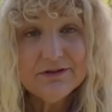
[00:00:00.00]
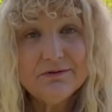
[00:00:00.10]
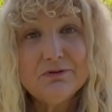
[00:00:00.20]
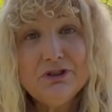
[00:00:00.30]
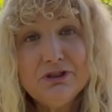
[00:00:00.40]
to,
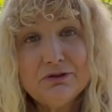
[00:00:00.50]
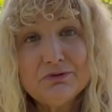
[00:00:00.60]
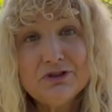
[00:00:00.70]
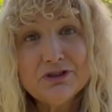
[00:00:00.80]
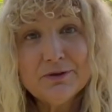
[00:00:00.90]
you know,
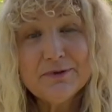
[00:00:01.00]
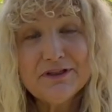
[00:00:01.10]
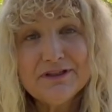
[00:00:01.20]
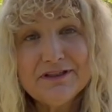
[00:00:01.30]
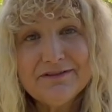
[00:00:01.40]
interpret
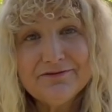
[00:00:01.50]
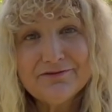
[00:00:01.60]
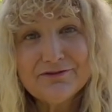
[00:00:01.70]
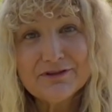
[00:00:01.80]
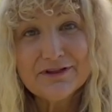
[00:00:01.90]
it
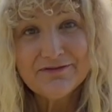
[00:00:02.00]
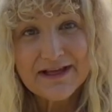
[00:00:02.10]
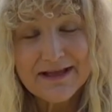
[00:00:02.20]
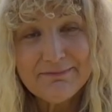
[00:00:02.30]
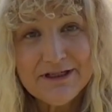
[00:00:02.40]
for if
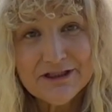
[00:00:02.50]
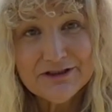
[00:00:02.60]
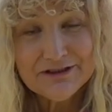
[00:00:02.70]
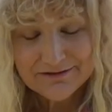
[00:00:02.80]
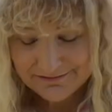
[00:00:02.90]
that means
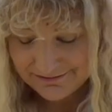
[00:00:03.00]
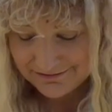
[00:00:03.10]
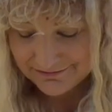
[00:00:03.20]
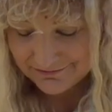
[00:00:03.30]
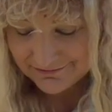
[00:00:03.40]

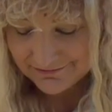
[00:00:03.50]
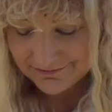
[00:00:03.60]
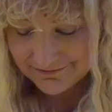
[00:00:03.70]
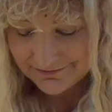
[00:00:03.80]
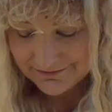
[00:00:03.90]

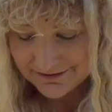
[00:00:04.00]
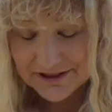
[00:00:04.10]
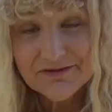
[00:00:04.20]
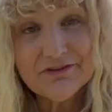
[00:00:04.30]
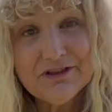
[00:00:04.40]

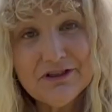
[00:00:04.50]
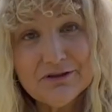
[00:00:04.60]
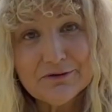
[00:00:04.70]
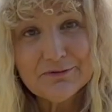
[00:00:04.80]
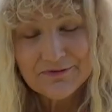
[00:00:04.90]
this for
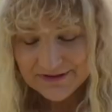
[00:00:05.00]
you